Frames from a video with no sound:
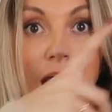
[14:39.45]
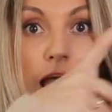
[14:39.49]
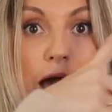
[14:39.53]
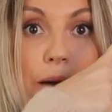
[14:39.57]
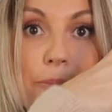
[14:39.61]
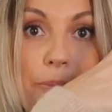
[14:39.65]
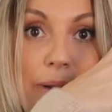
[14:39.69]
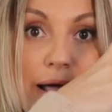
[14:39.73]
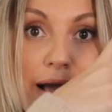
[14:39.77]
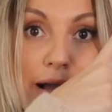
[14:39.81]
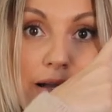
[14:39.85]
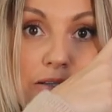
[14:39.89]

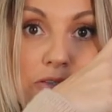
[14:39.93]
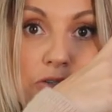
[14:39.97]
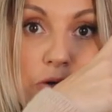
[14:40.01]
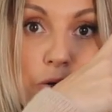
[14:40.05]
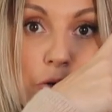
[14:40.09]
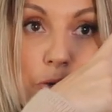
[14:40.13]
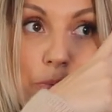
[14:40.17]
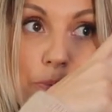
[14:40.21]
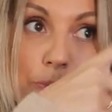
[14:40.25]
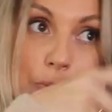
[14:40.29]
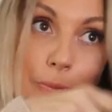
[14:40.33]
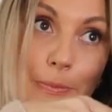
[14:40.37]
a black
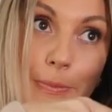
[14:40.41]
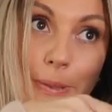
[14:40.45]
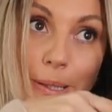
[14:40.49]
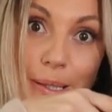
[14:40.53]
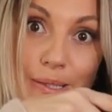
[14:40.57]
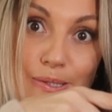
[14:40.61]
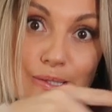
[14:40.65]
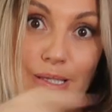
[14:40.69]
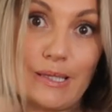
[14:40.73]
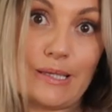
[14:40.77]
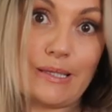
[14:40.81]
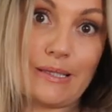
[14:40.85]
top and
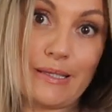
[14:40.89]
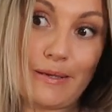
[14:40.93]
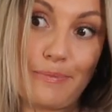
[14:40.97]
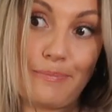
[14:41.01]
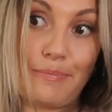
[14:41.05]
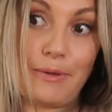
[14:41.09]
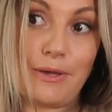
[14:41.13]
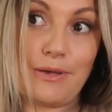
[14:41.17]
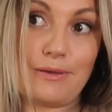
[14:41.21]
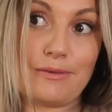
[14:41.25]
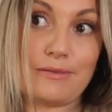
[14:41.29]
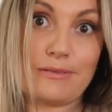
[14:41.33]
black jeans and
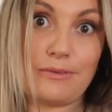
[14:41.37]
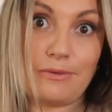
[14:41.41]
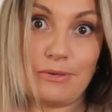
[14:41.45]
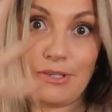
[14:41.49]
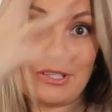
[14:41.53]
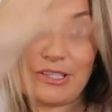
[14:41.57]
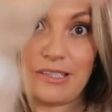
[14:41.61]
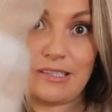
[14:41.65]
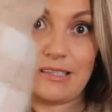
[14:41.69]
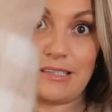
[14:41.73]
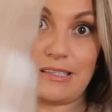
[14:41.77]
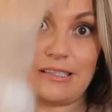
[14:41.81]
boots, so it
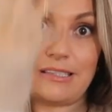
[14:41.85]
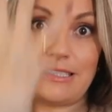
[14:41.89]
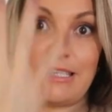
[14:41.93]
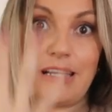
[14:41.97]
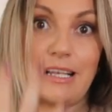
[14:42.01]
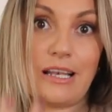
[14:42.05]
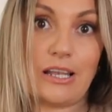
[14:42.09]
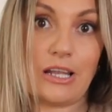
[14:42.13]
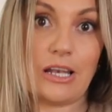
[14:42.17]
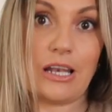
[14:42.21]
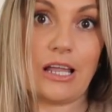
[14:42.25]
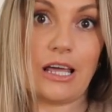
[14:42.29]
just
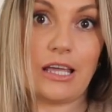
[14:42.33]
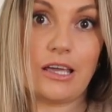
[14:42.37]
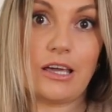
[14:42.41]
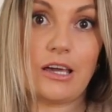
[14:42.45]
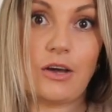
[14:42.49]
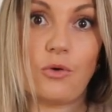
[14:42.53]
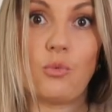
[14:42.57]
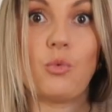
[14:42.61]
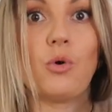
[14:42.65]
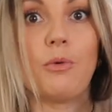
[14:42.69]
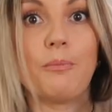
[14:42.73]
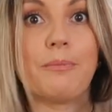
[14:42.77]
didn't look
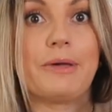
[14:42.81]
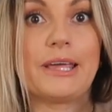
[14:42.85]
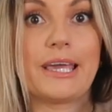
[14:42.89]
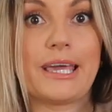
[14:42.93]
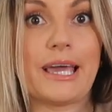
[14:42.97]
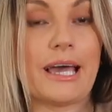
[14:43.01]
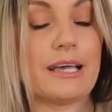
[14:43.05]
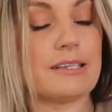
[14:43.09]
like one big